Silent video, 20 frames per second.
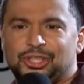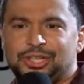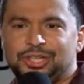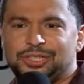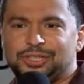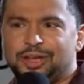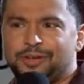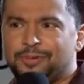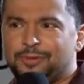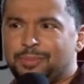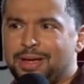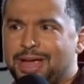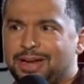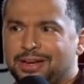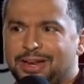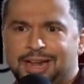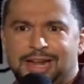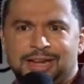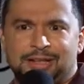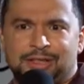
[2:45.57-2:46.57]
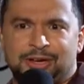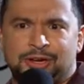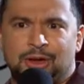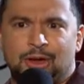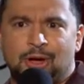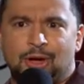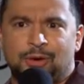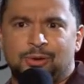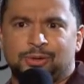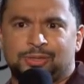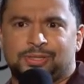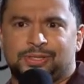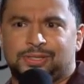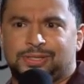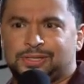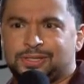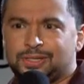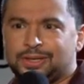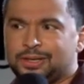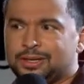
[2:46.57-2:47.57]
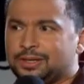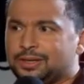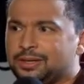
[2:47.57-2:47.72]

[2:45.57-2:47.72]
cheese off her back, like anything goes.